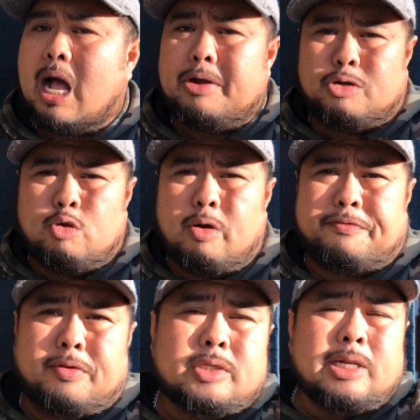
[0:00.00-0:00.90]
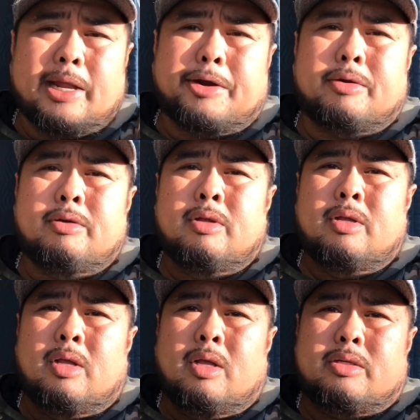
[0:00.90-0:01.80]
I'll do a first layer
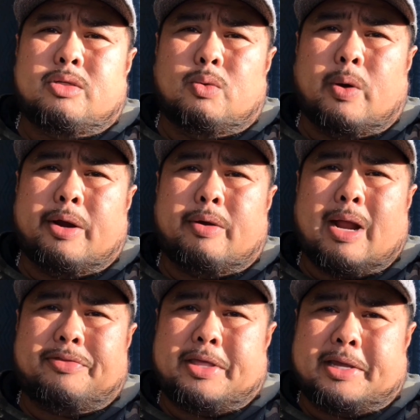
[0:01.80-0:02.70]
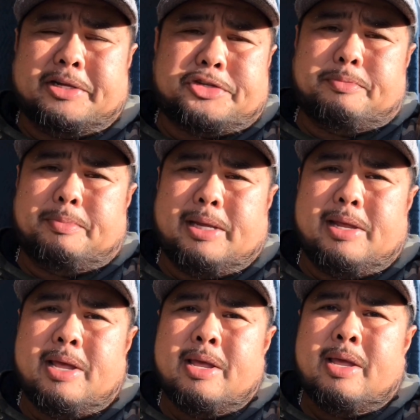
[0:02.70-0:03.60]
to where I think it should be,